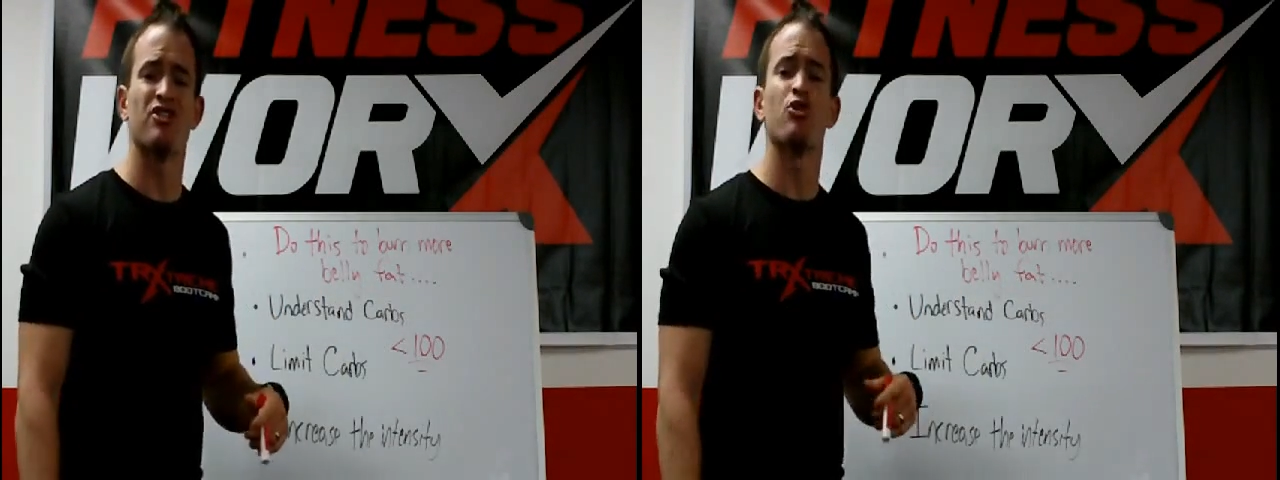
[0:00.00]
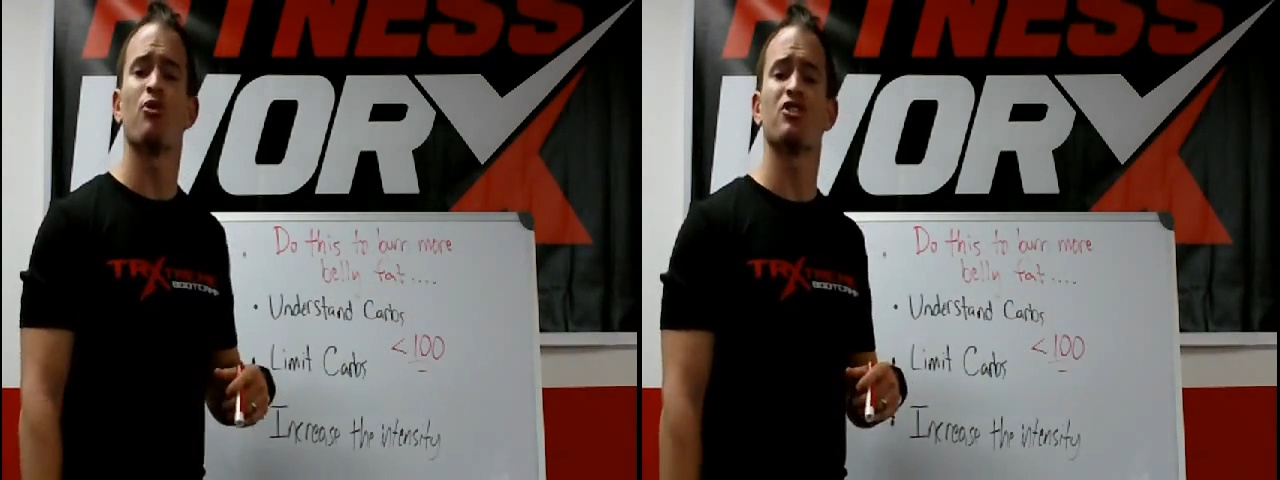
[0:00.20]

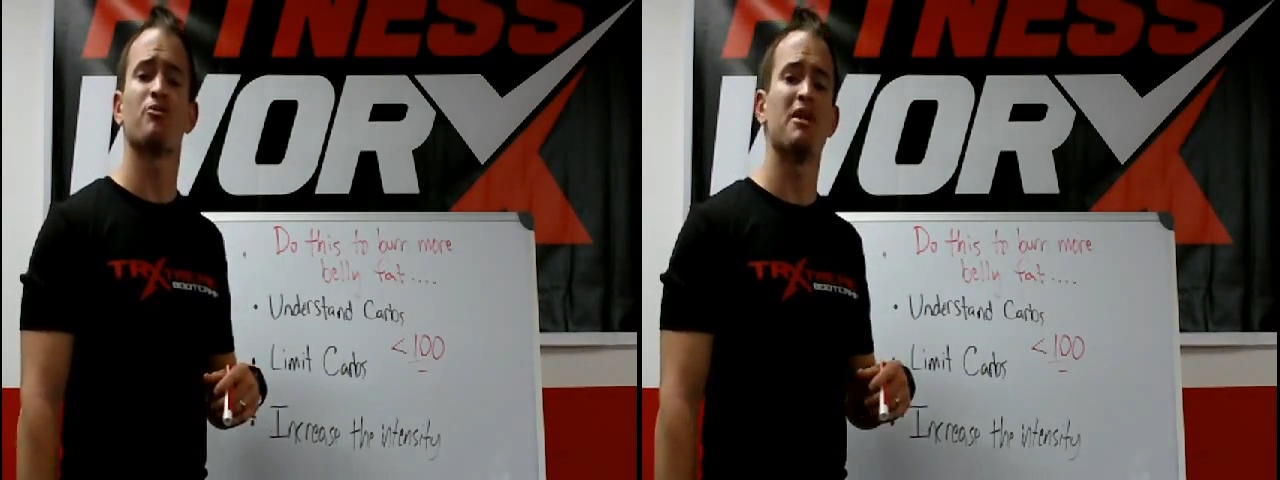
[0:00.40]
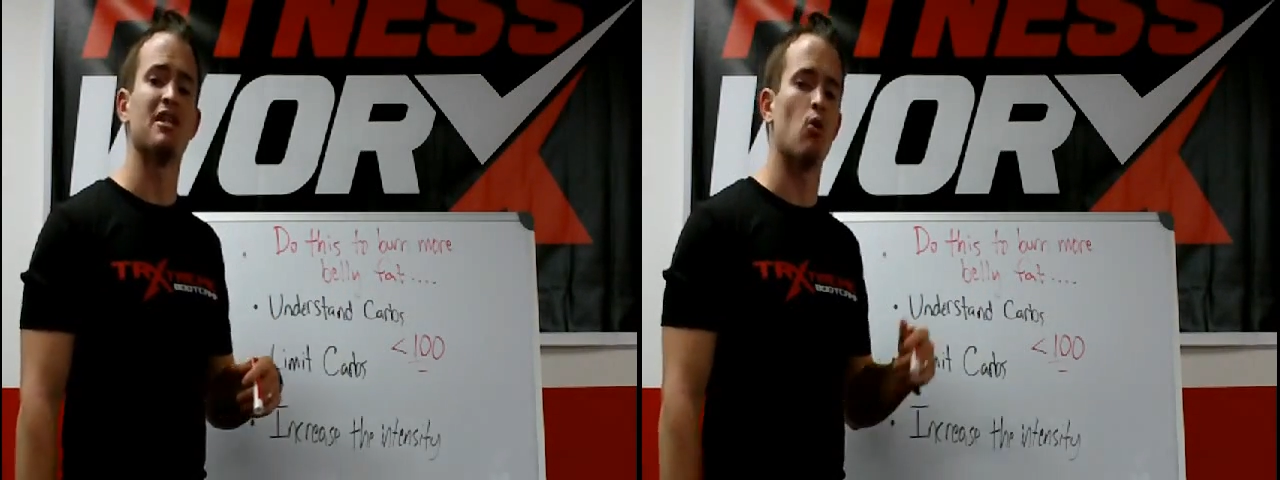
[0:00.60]
you are
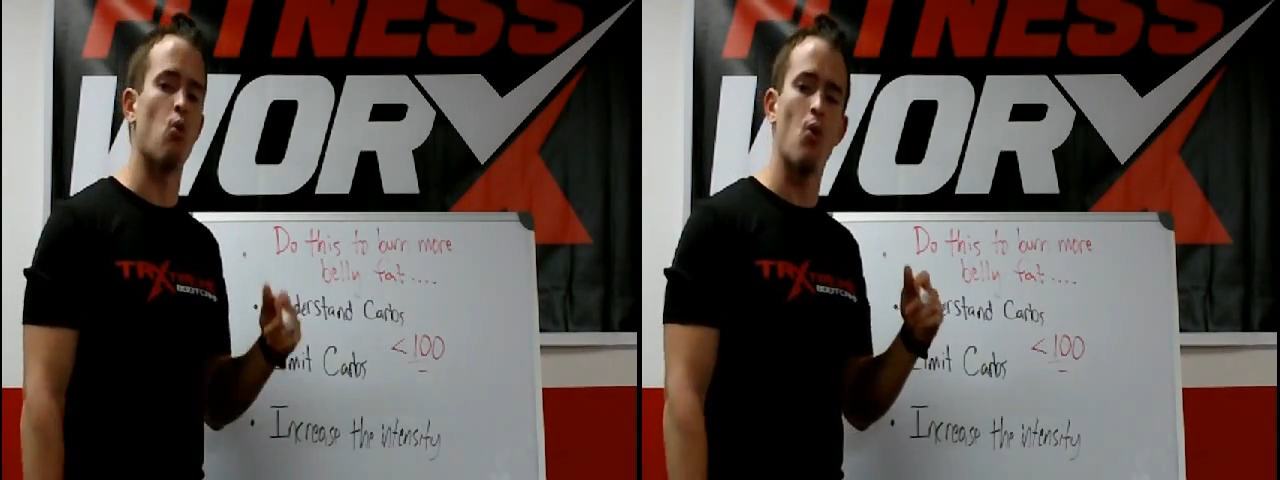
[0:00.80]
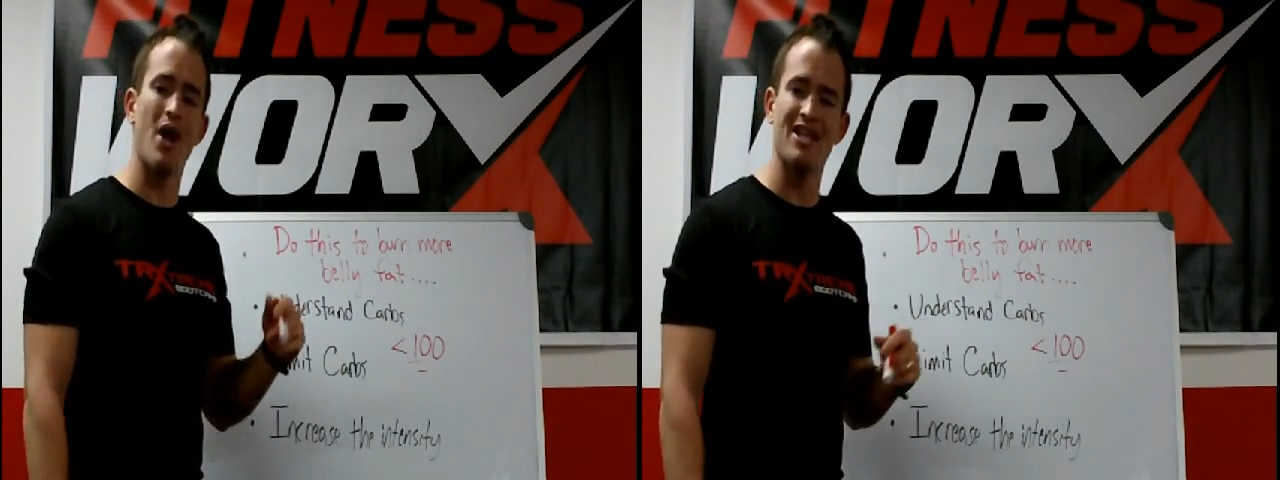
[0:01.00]
spending
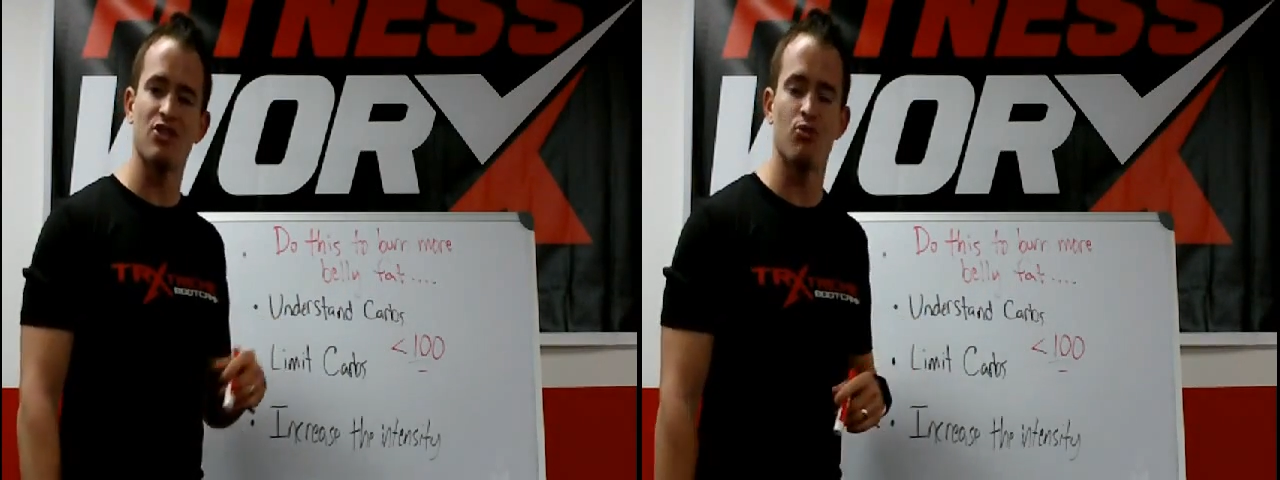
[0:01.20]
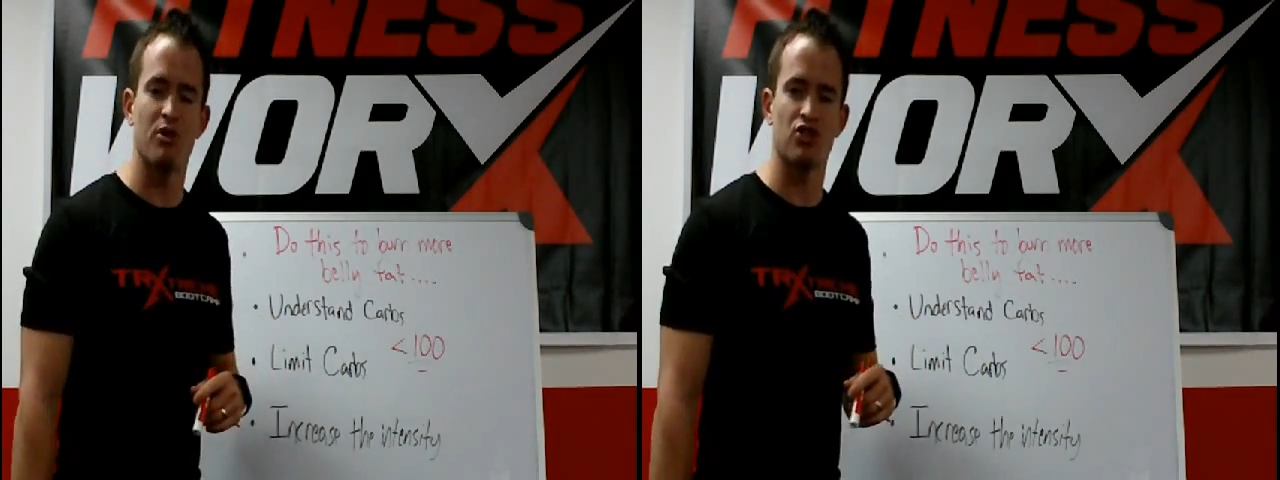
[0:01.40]
way
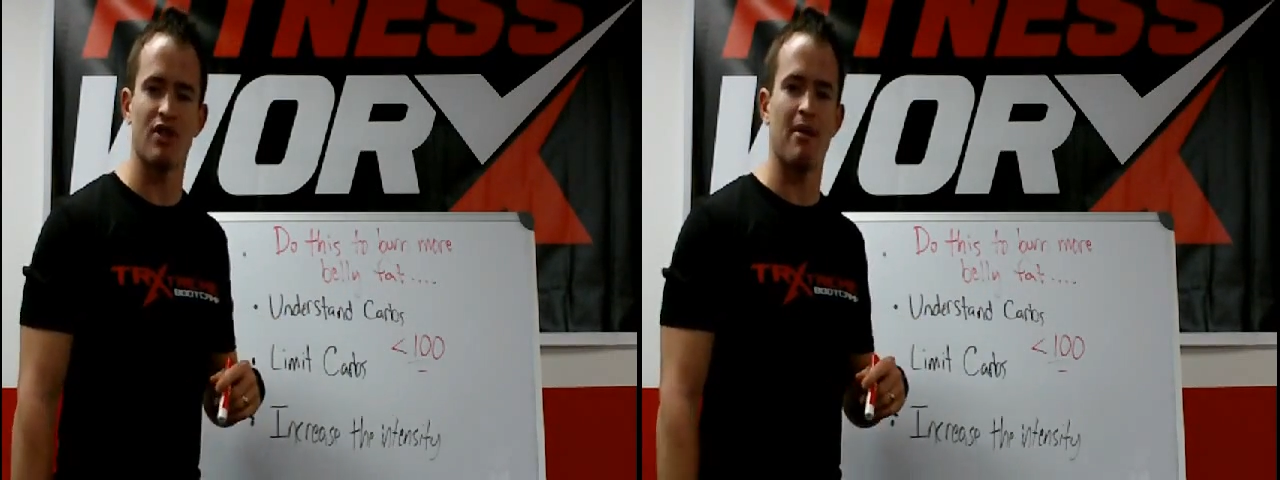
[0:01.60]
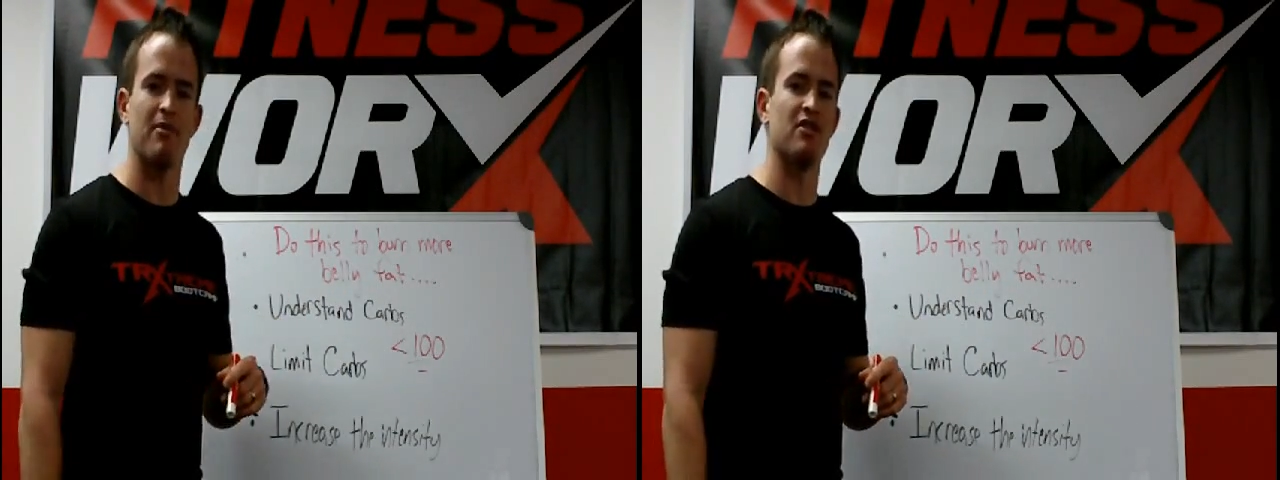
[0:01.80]
too much
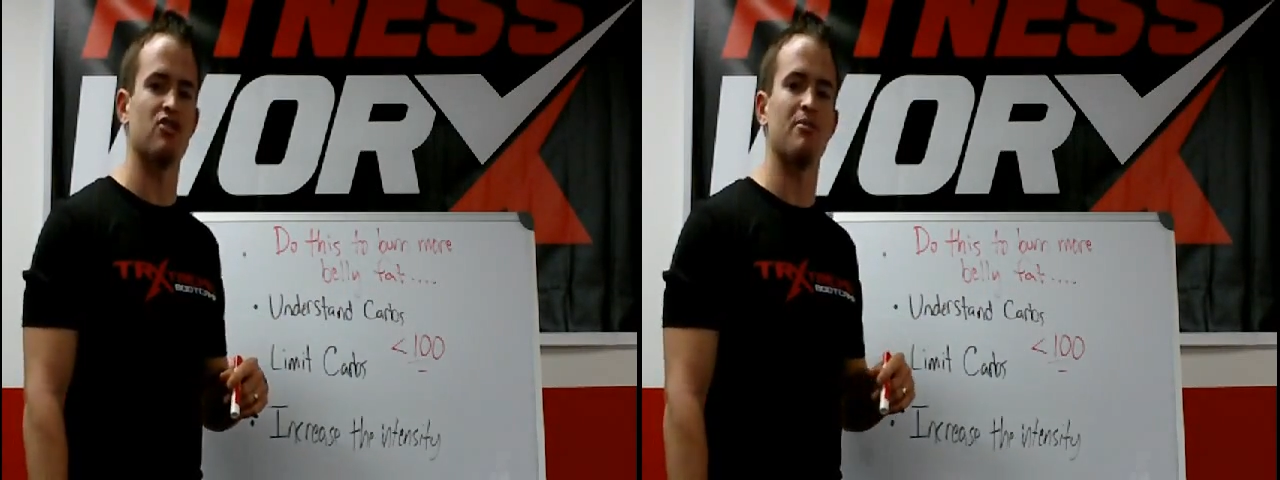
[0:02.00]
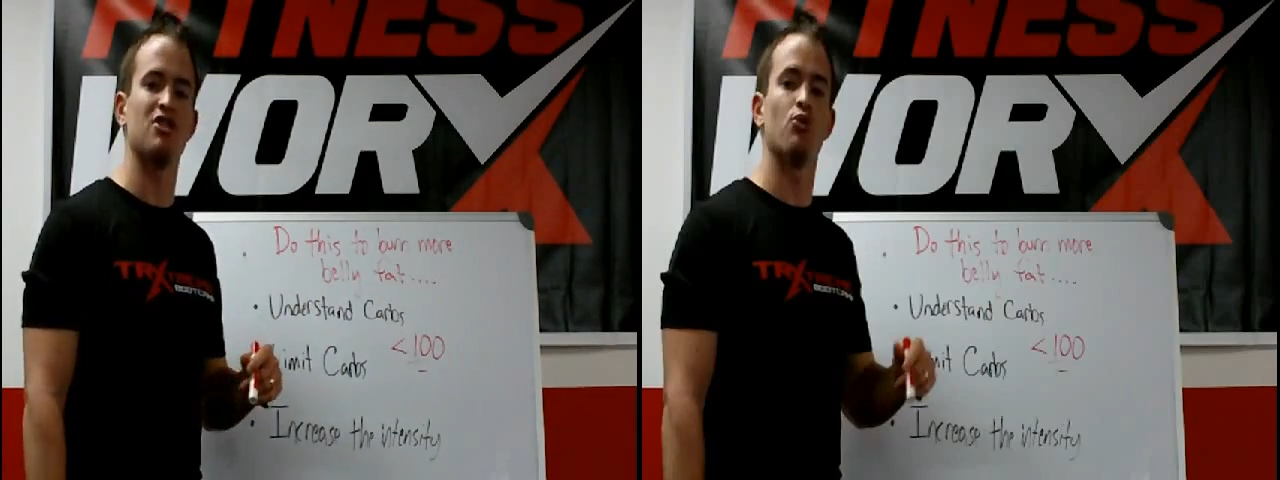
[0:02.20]
time in the
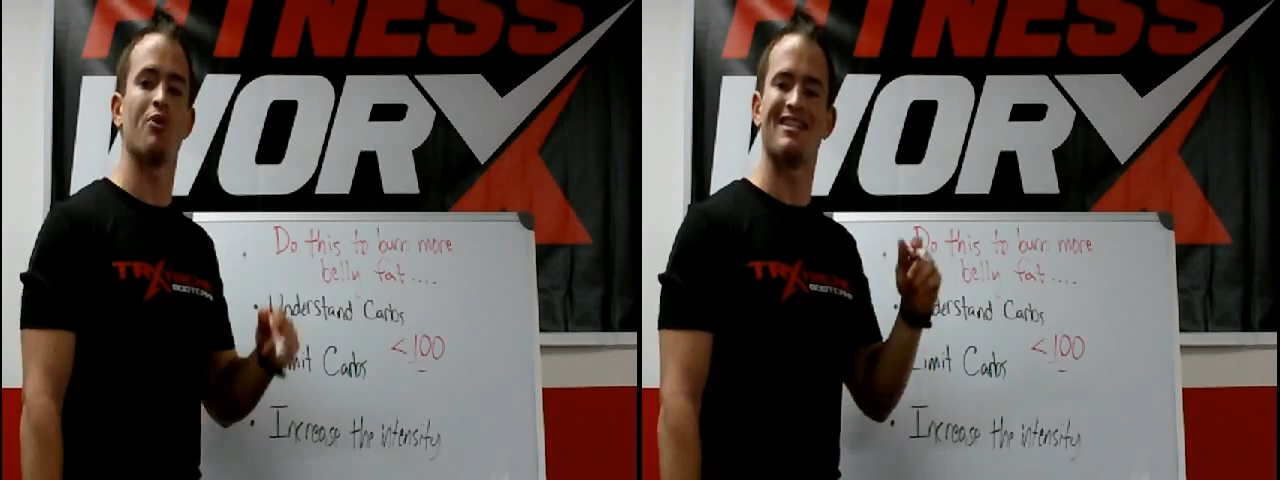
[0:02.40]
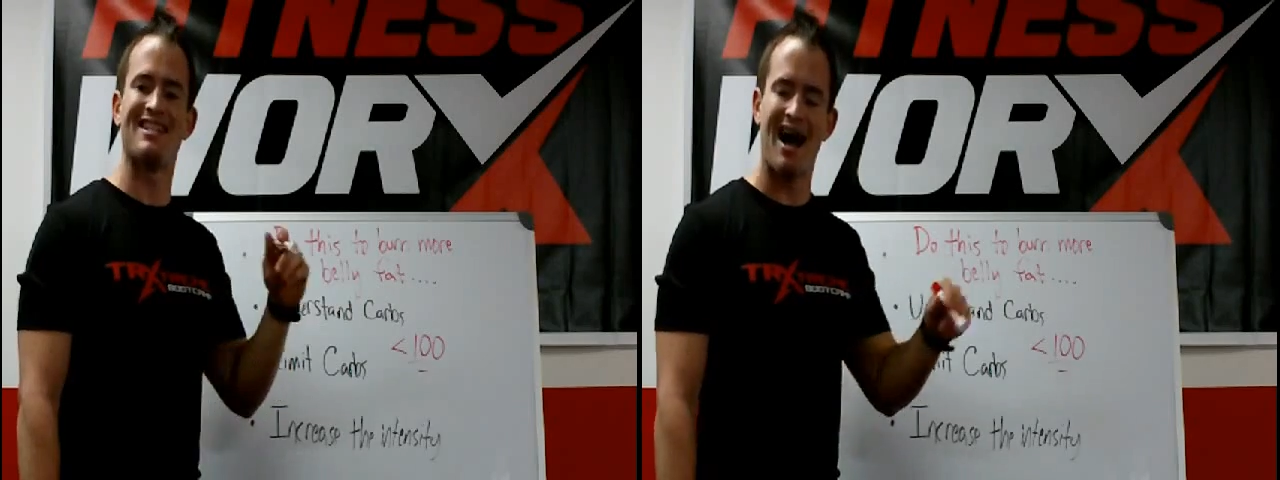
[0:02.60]
gym and you are